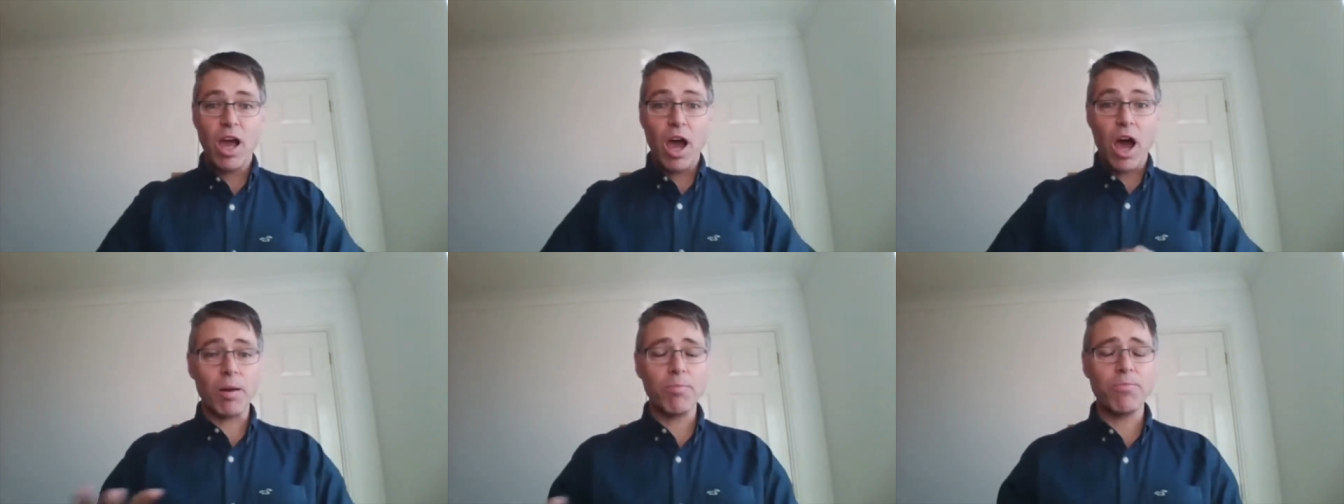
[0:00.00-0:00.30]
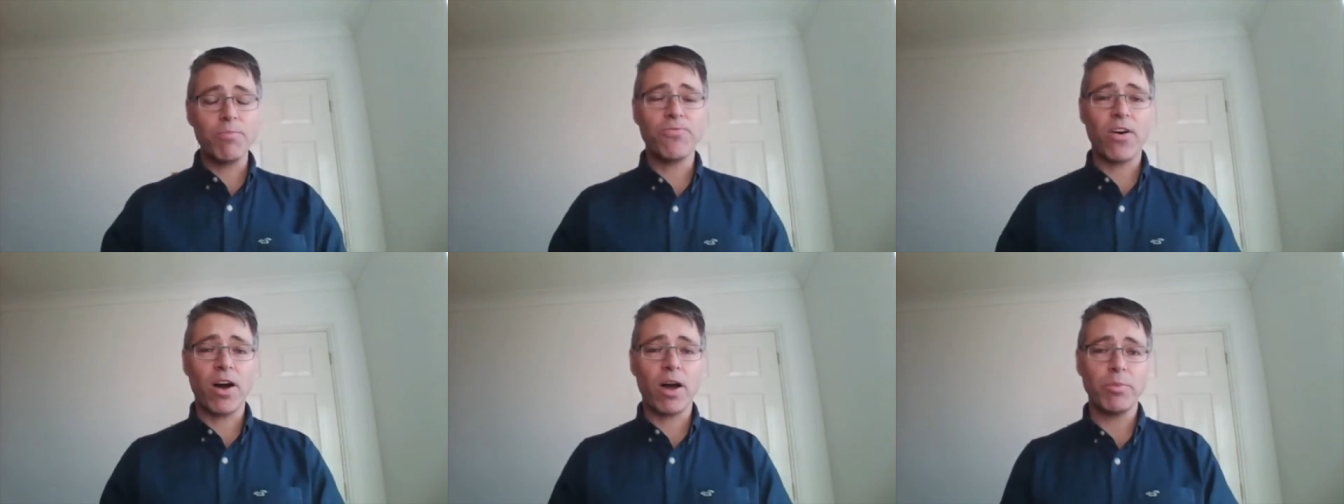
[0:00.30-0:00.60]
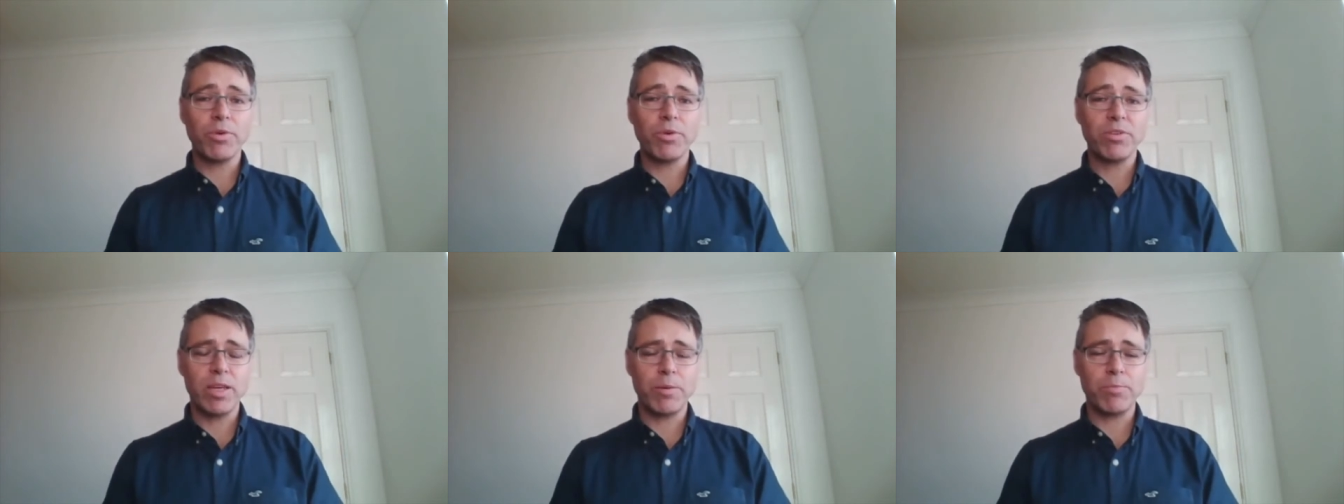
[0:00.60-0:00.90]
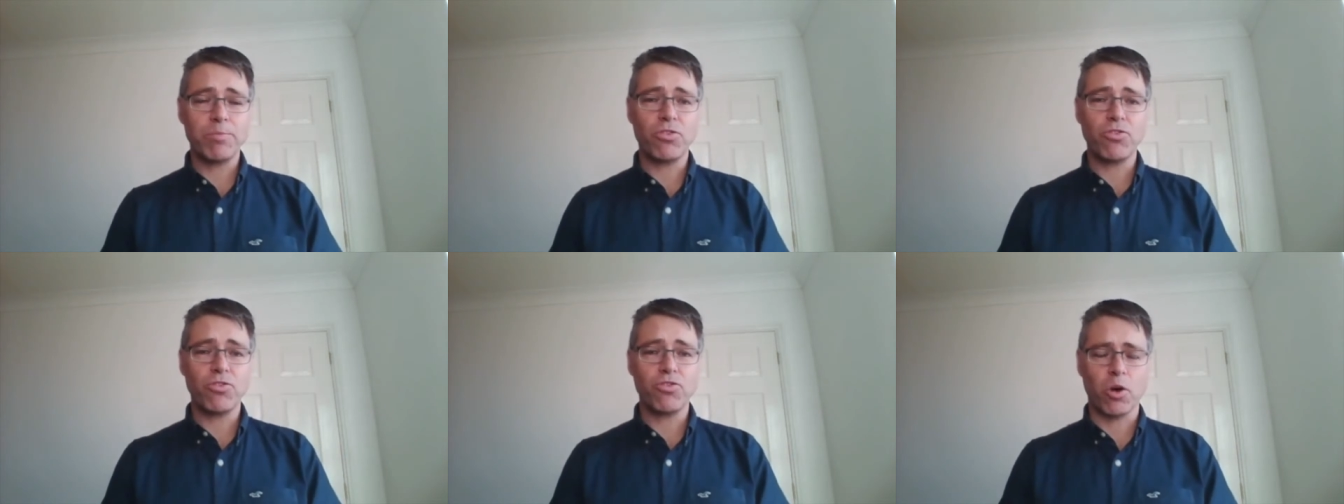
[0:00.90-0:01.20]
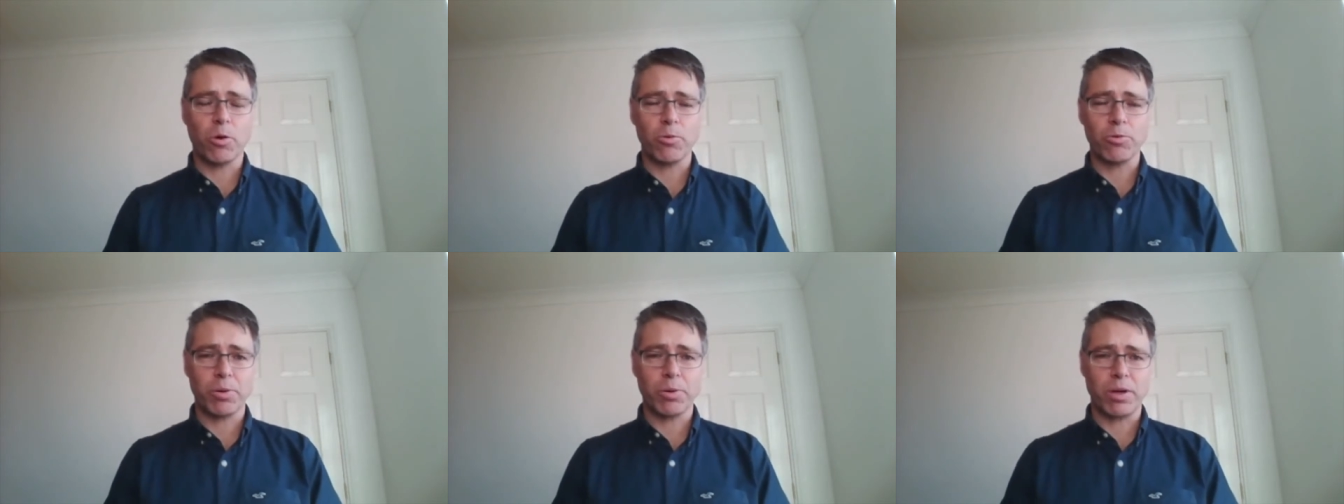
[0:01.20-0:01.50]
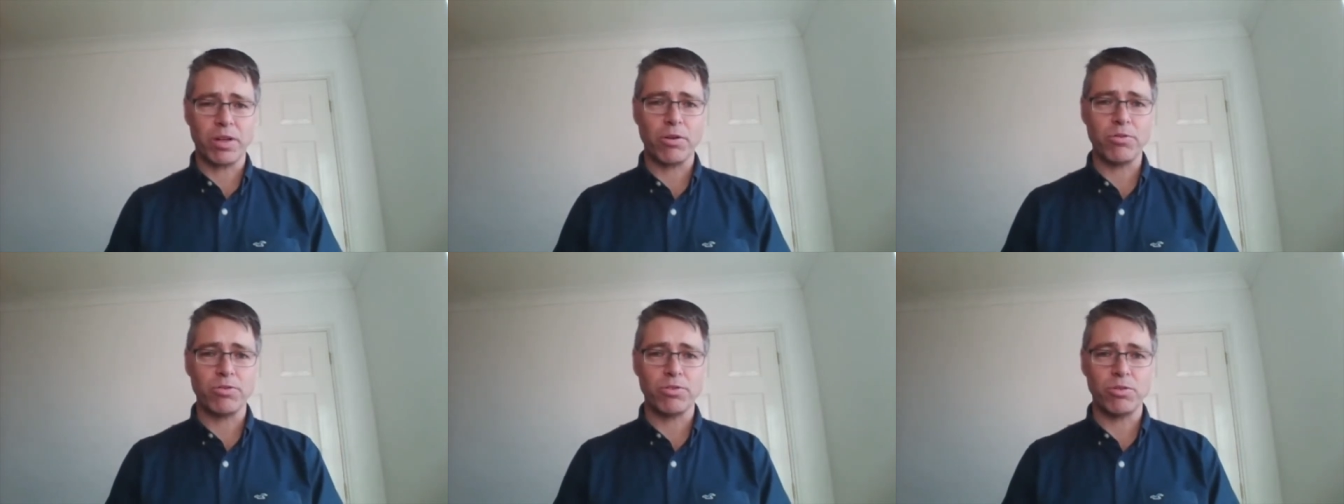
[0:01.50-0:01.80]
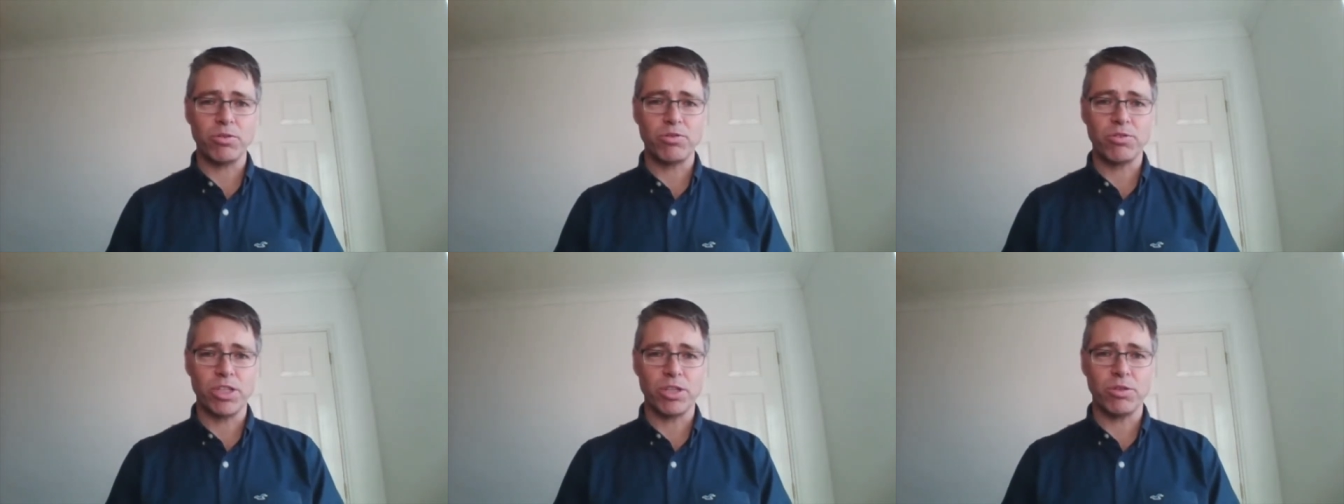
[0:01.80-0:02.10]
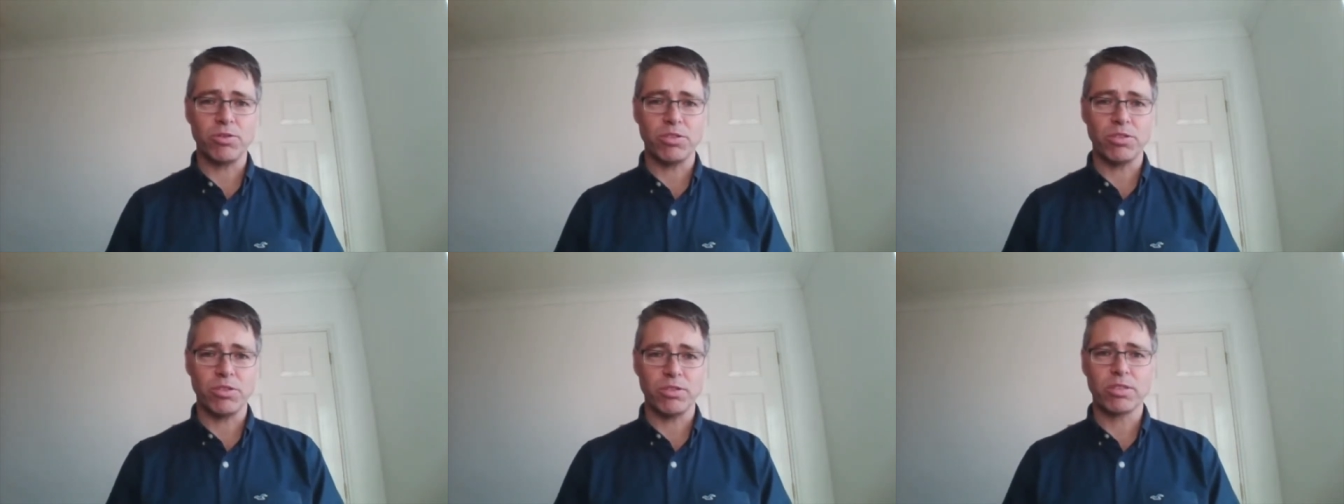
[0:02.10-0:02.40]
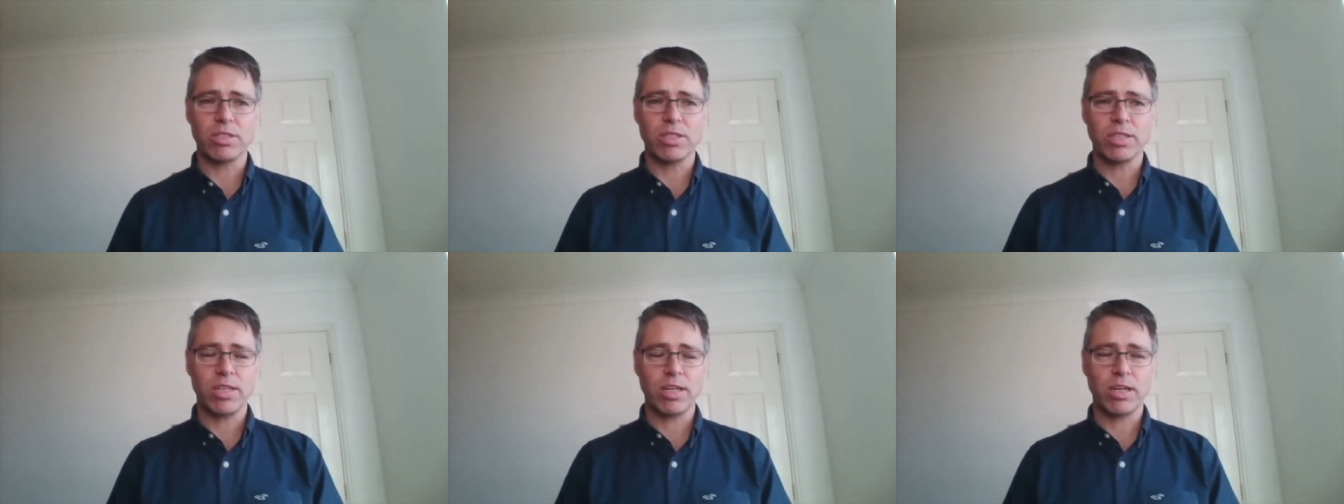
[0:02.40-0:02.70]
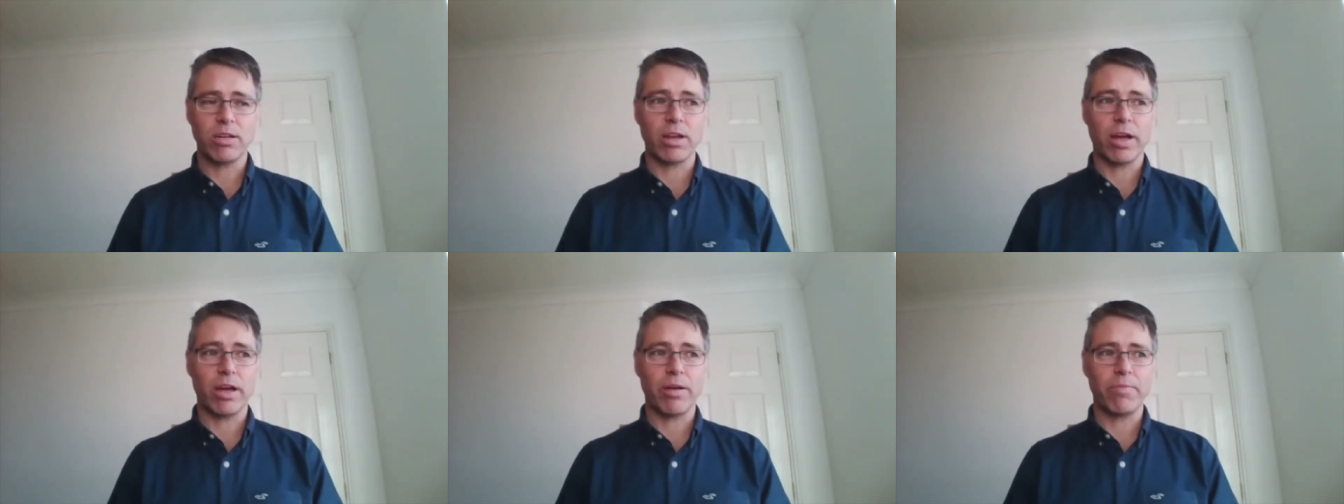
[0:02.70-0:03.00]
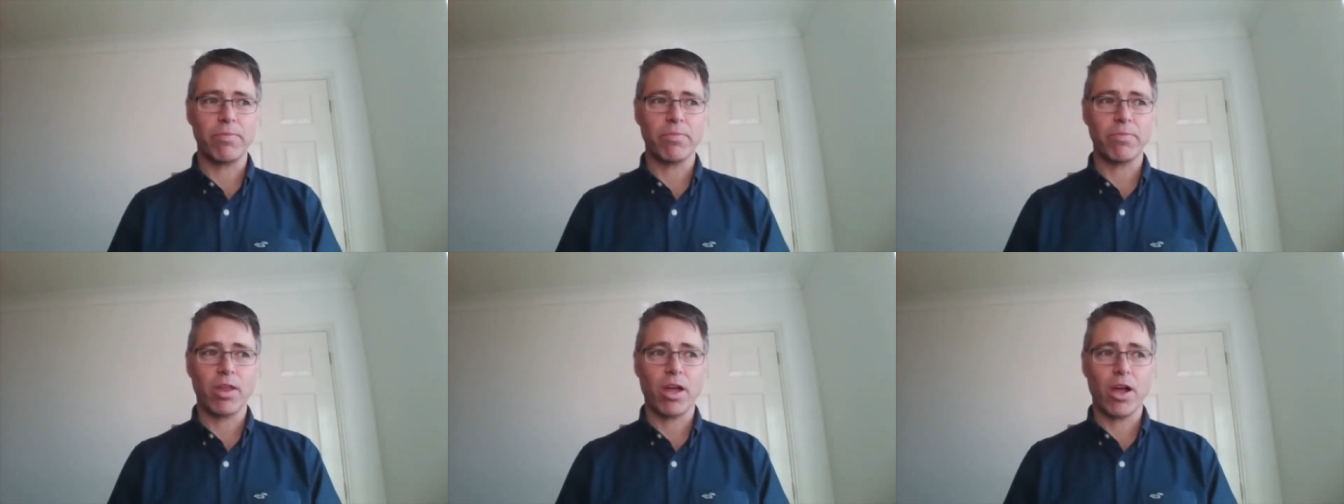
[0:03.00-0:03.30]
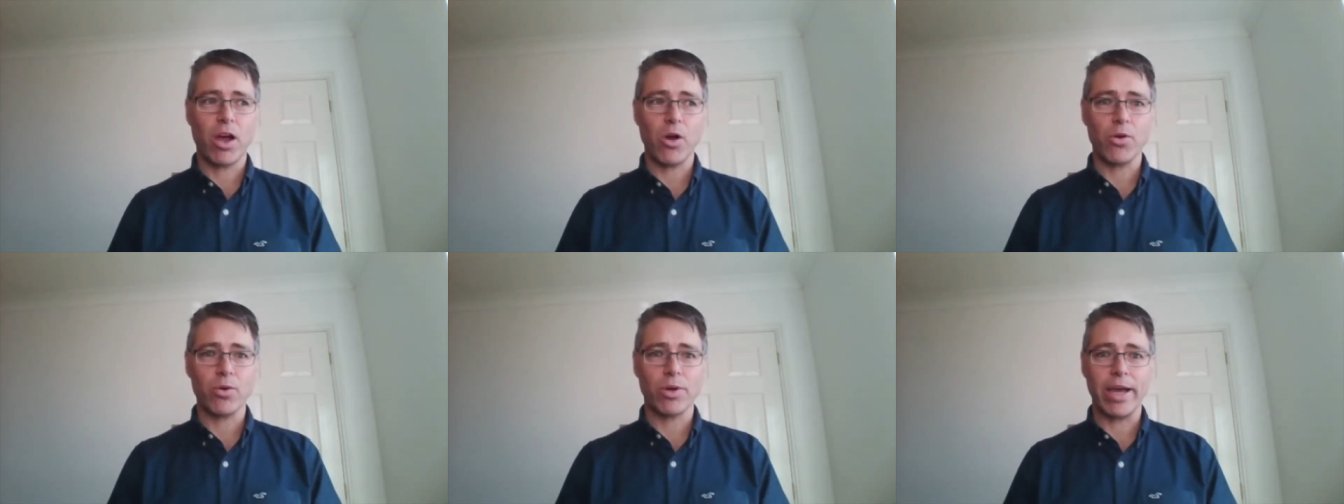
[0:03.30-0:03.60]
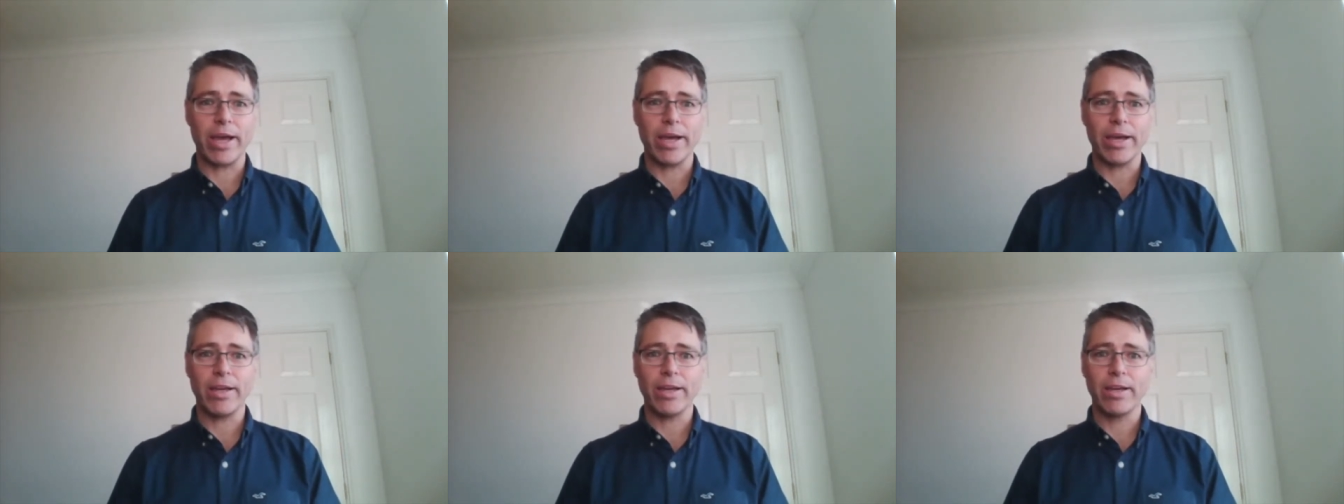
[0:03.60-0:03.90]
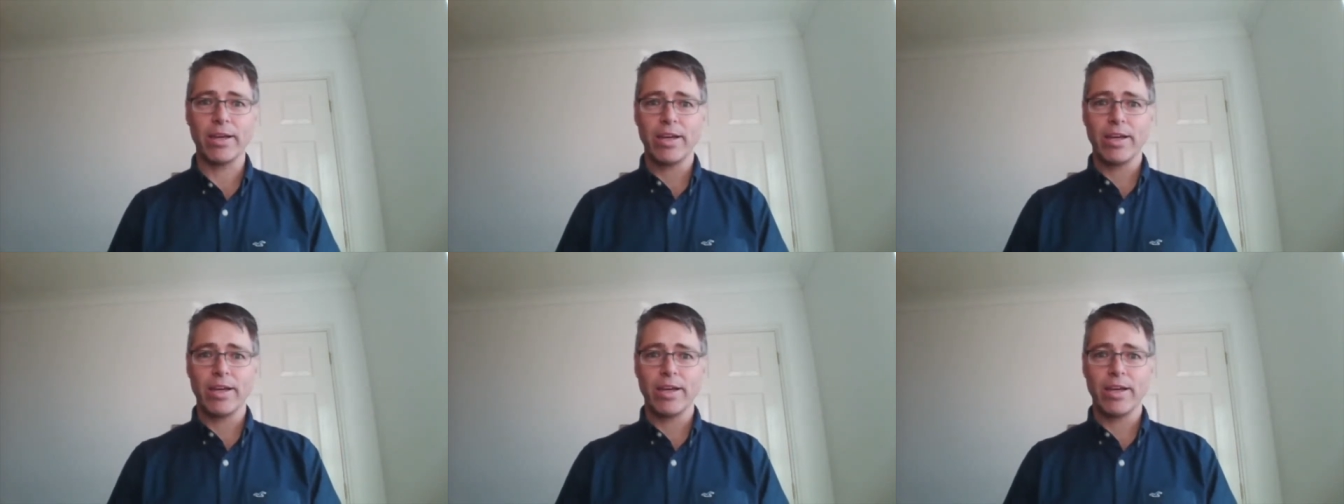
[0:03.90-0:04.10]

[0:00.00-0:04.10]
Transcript: I'm fine with dips and drops, but I don't do seducers. And I was like, okay.